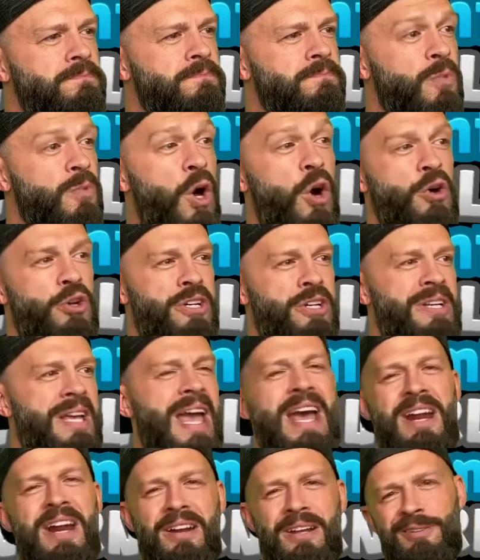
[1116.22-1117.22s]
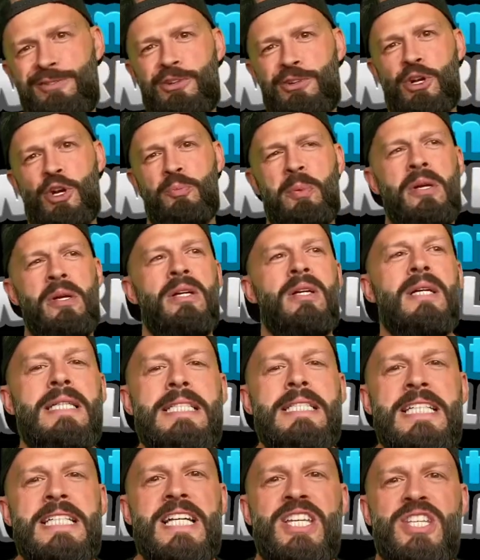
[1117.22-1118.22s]
Oh, you're in Canada. Derp.
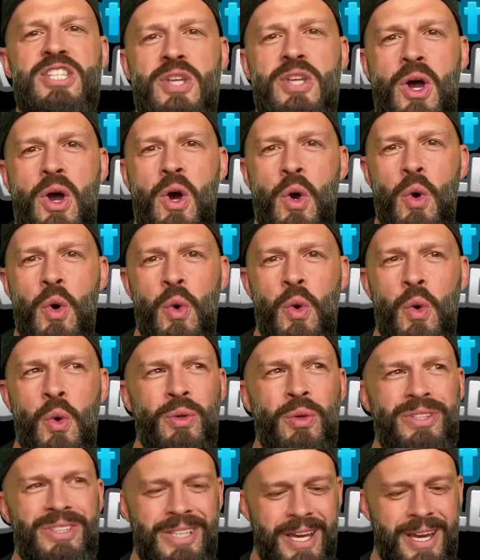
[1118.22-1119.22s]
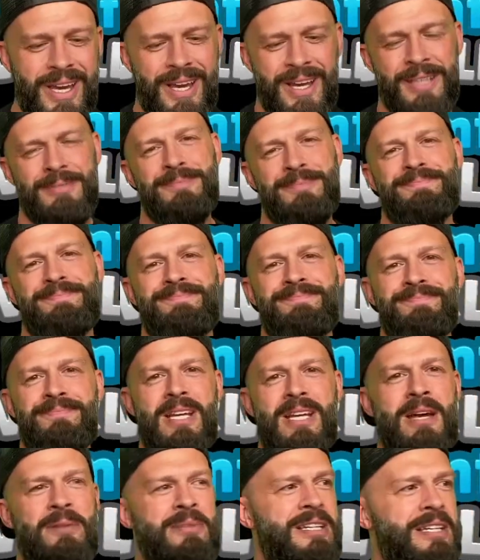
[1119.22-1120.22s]
So, yeah.
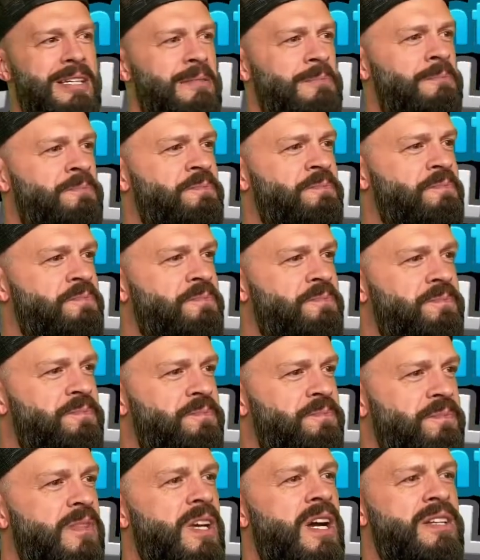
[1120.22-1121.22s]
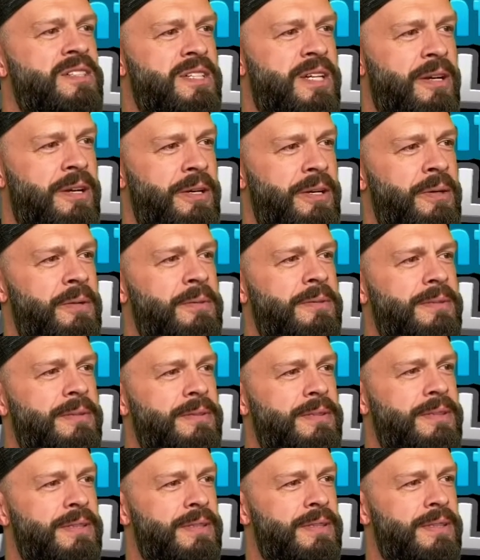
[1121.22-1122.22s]
I mean, Ontario.
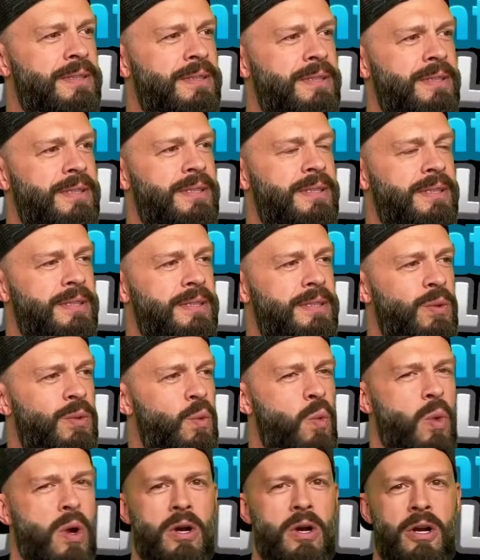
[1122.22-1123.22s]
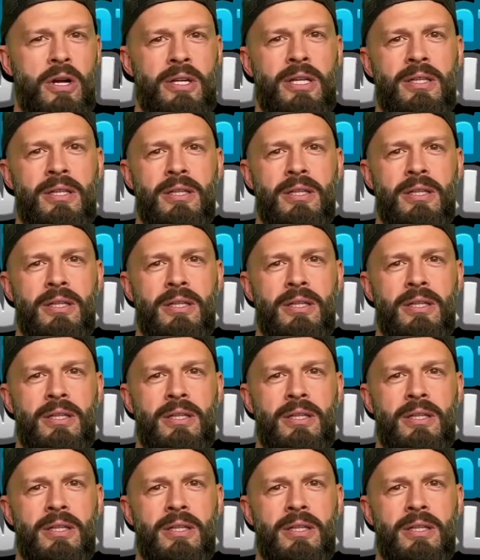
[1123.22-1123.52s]
Word.